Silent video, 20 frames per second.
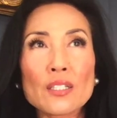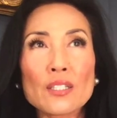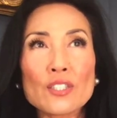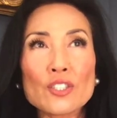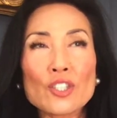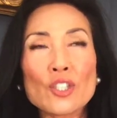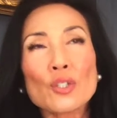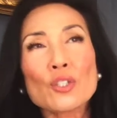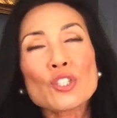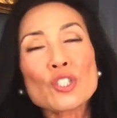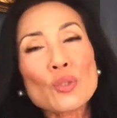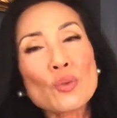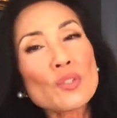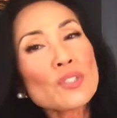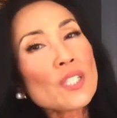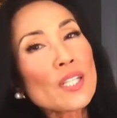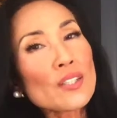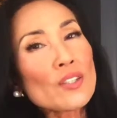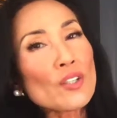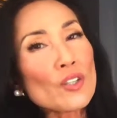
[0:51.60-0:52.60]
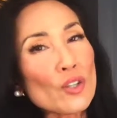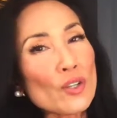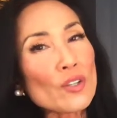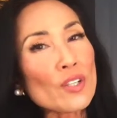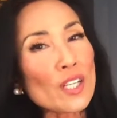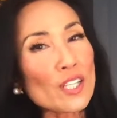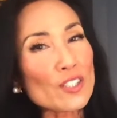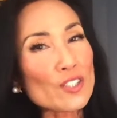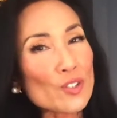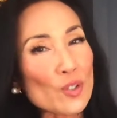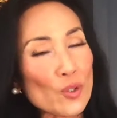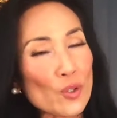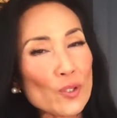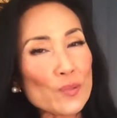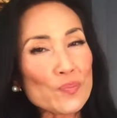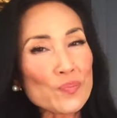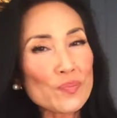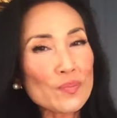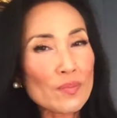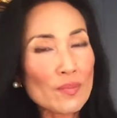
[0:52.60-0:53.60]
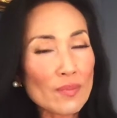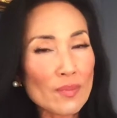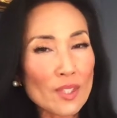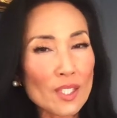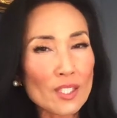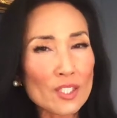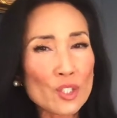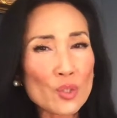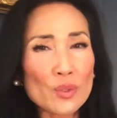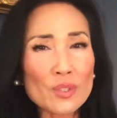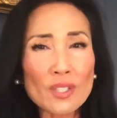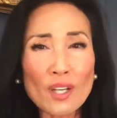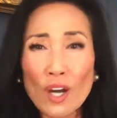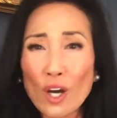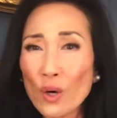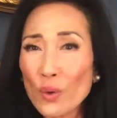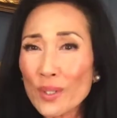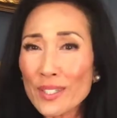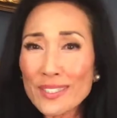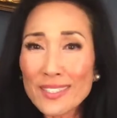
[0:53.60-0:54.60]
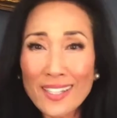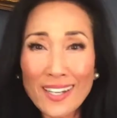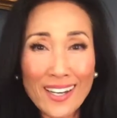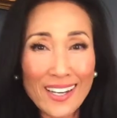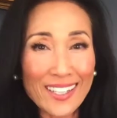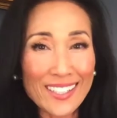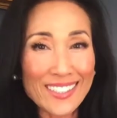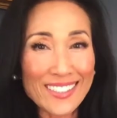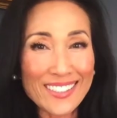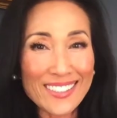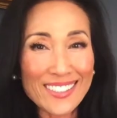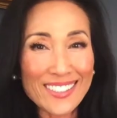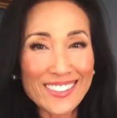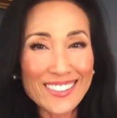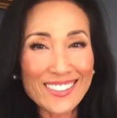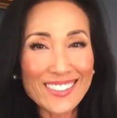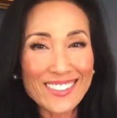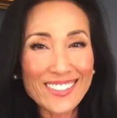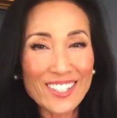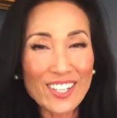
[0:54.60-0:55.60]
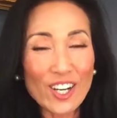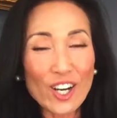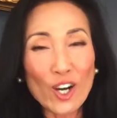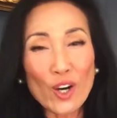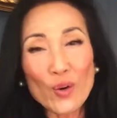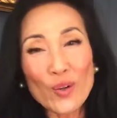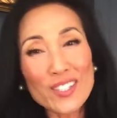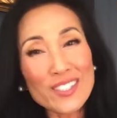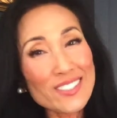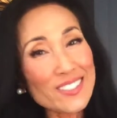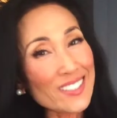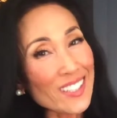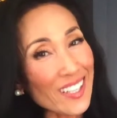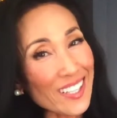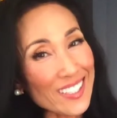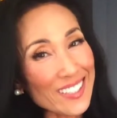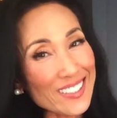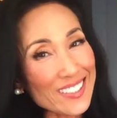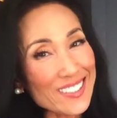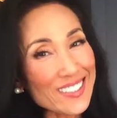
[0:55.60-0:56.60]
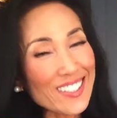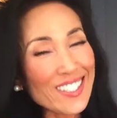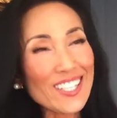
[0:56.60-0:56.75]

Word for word: you know, she was like the girl next door. She was always kind, always nice,